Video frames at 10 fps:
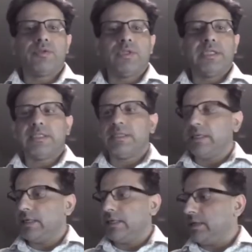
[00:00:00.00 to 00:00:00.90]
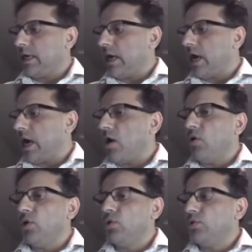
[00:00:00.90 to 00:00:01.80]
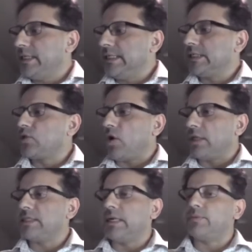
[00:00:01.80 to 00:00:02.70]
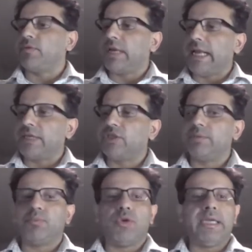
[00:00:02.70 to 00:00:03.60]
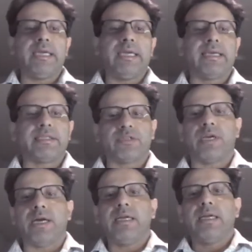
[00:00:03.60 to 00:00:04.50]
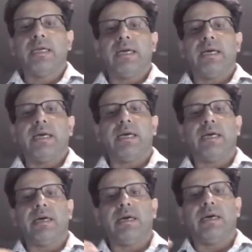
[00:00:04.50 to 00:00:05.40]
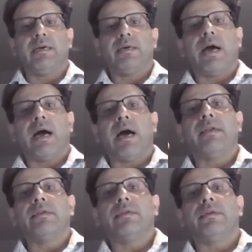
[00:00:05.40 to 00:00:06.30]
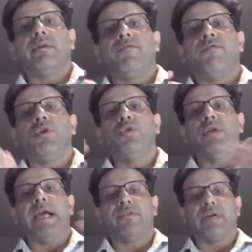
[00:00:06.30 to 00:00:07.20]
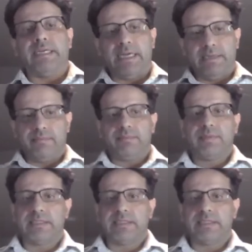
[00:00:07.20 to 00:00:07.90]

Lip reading: this is how do these concepts of connection pooling, etc., are viewed at runtime?